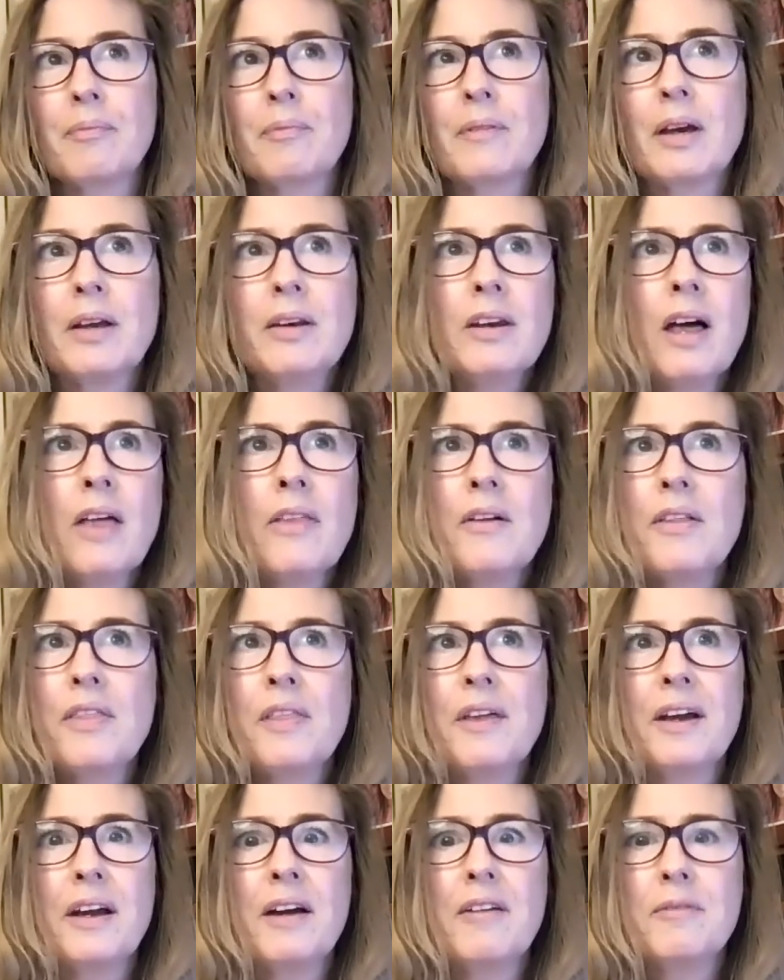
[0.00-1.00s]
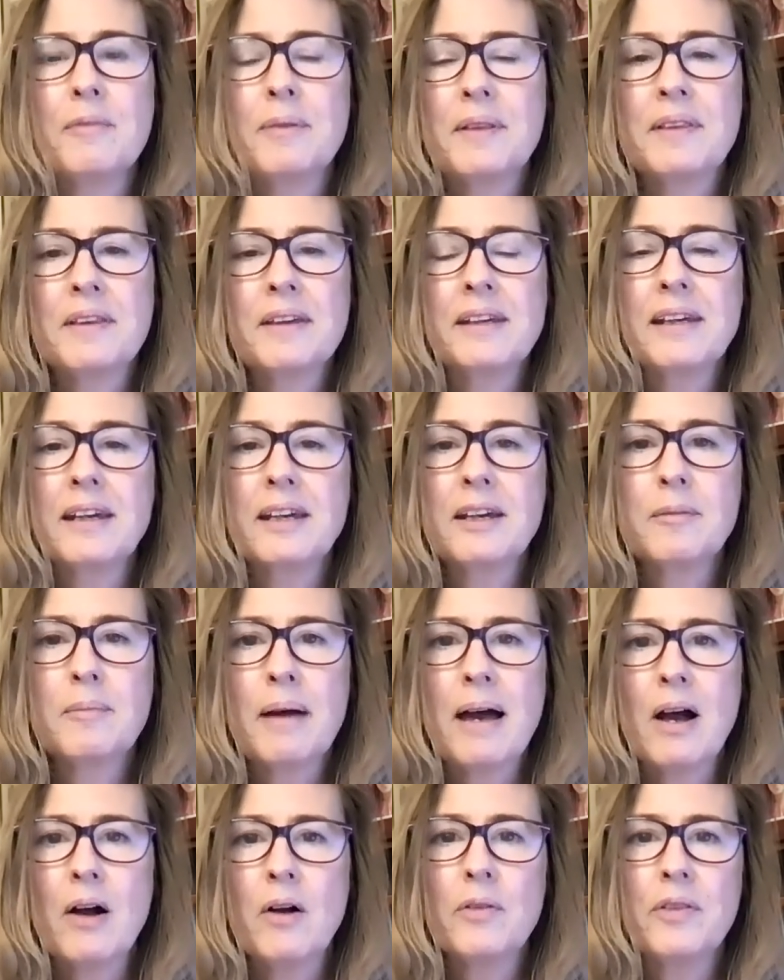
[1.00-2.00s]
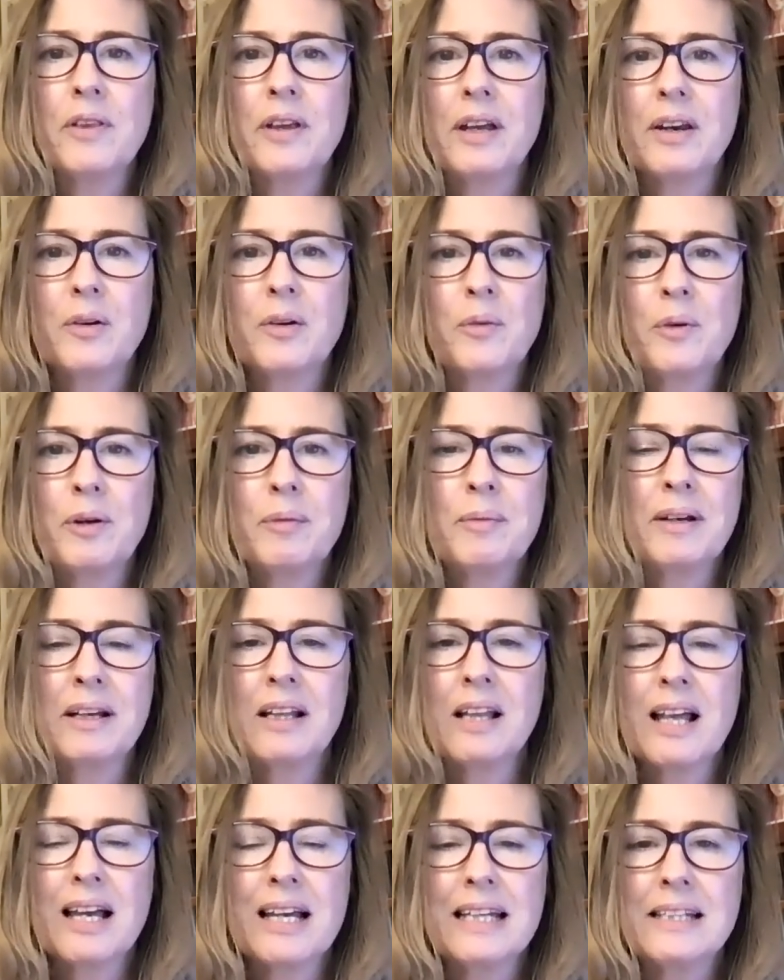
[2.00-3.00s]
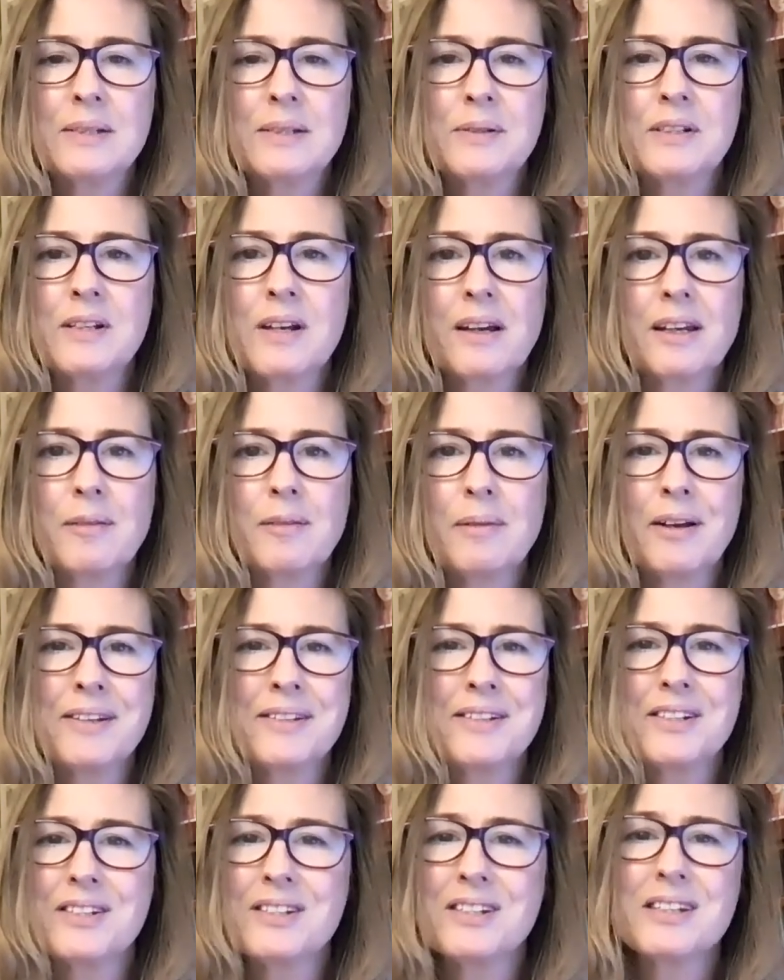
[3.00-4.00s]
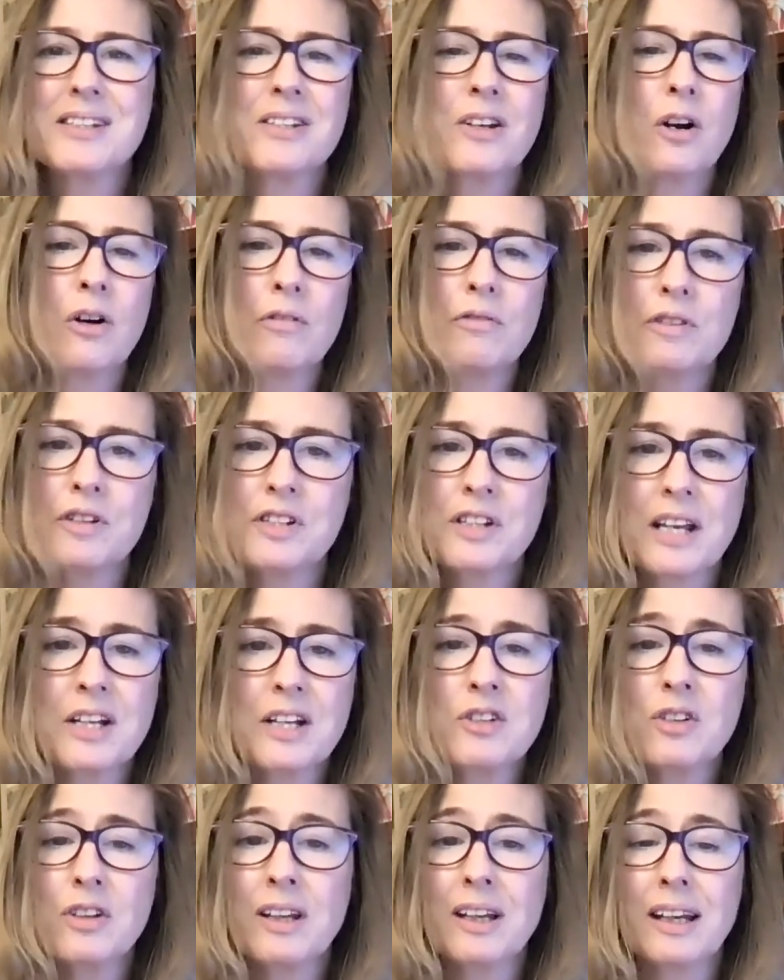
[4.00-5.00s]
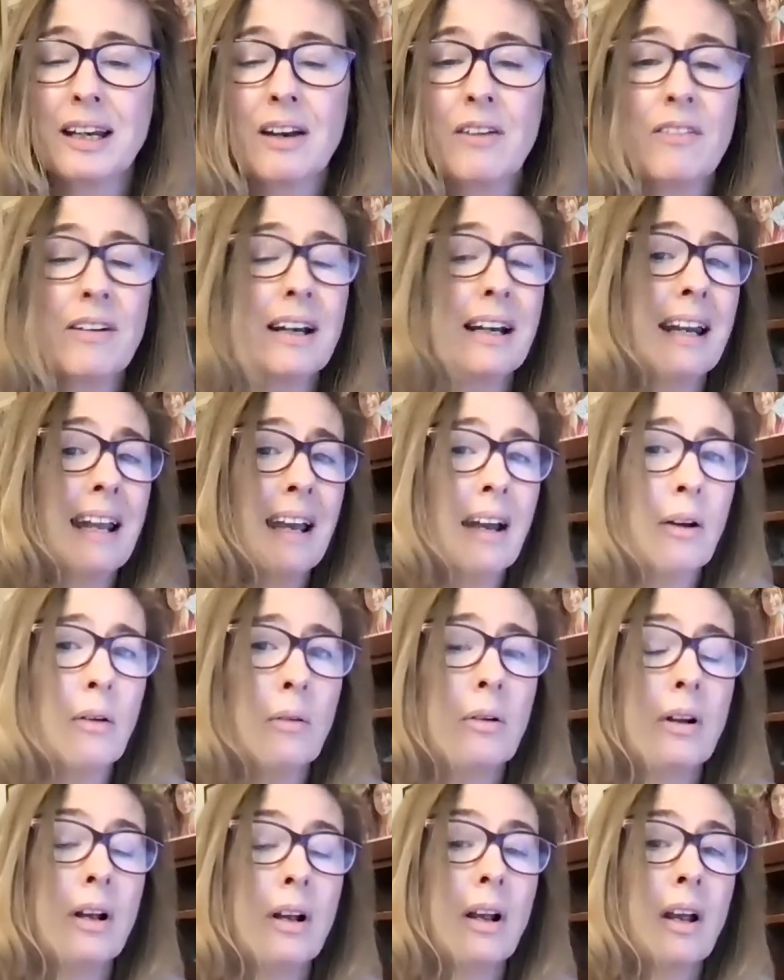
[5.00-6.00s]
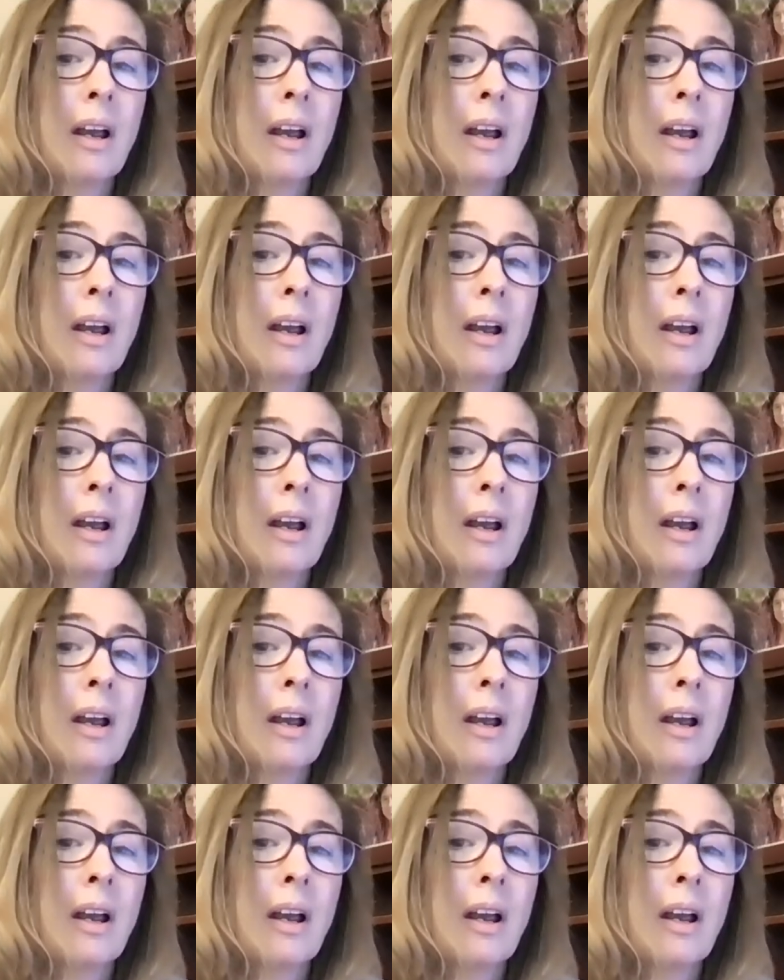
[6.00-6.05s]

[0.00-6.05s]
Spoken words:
Another thing I've been thinking about that one of my clients is talking about is just this overscheduling. Now, right now,